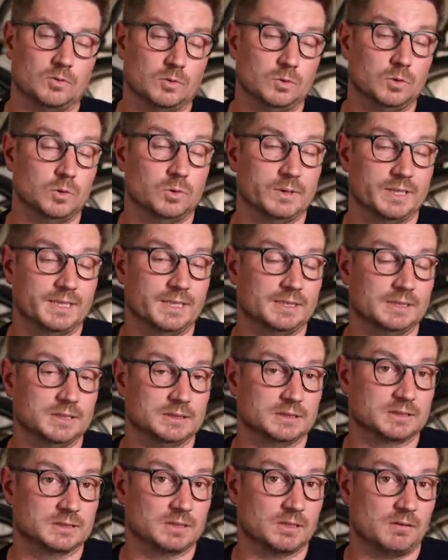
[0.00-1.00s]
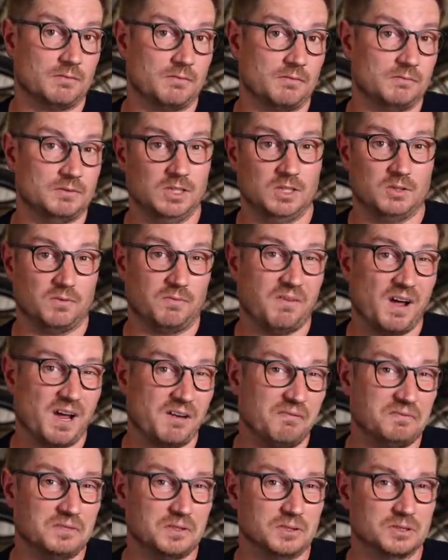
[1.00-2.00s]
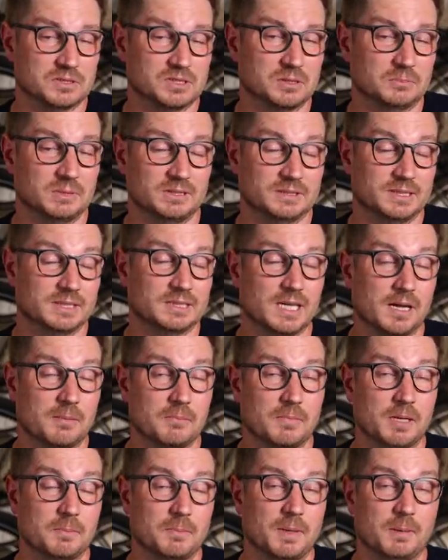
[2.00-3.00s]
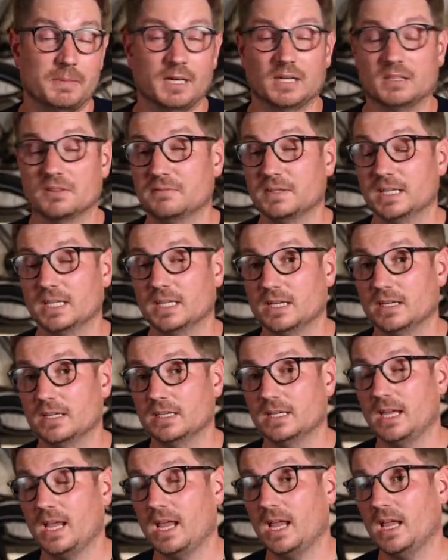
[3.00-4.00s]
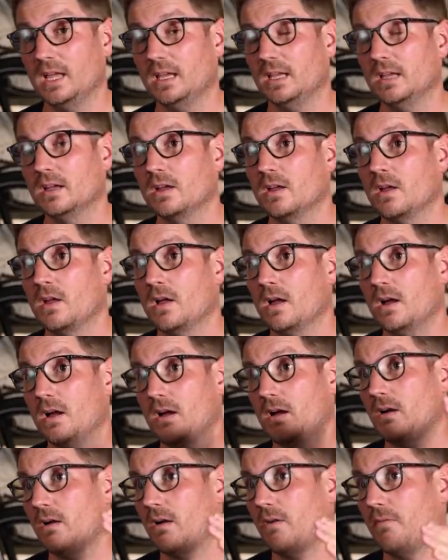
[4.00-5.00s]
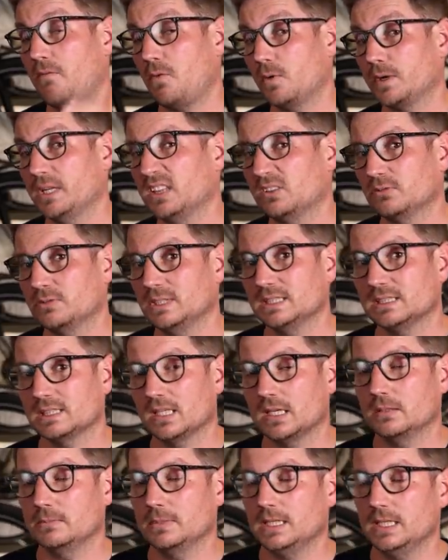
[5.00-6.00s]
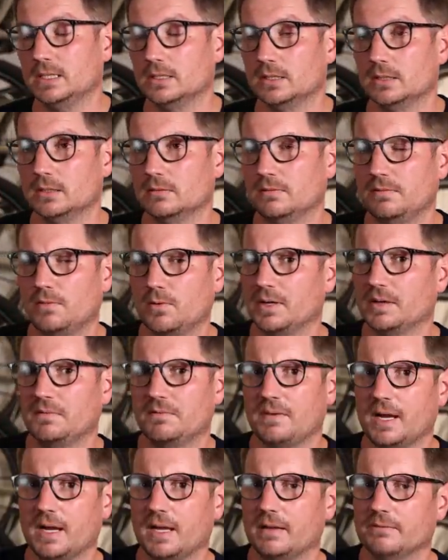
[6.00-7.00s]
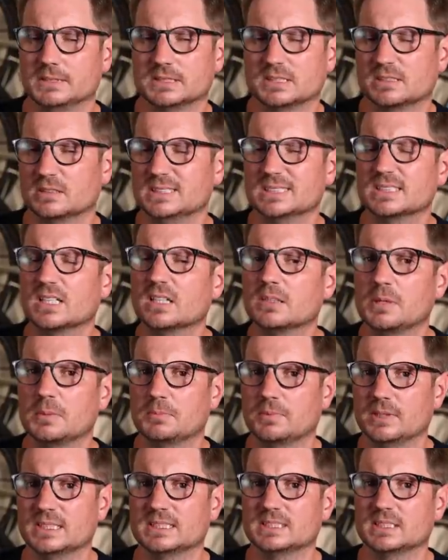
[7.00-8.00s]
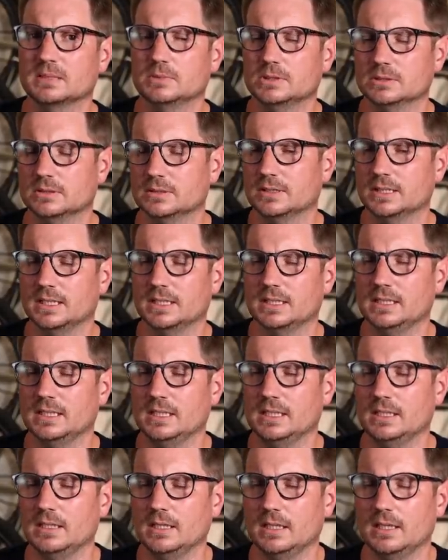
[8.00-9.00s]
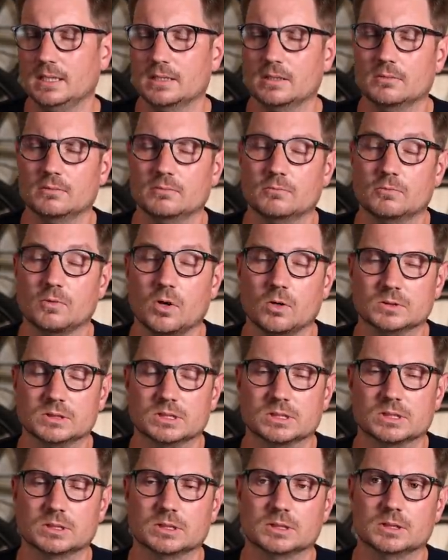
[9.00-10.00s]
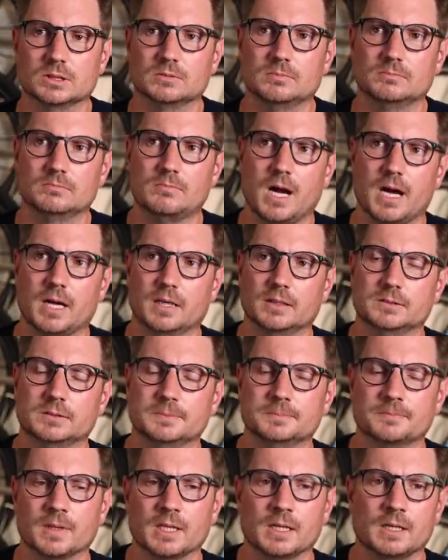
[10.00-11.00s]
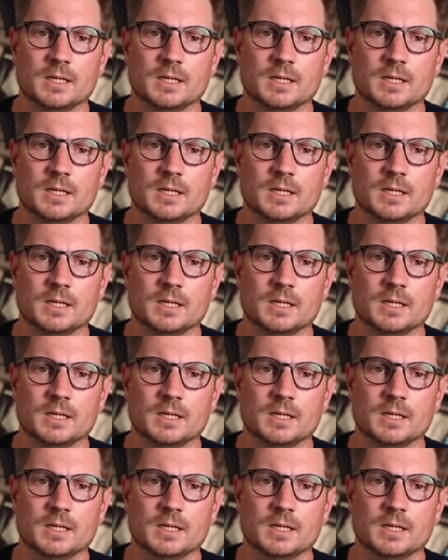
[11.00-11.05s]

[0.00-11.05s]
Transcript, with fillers: who is, you know, 5 foot or something like that might be better fit on a 43 centimeter. 45 is going to be pretty similar in the Roadster model.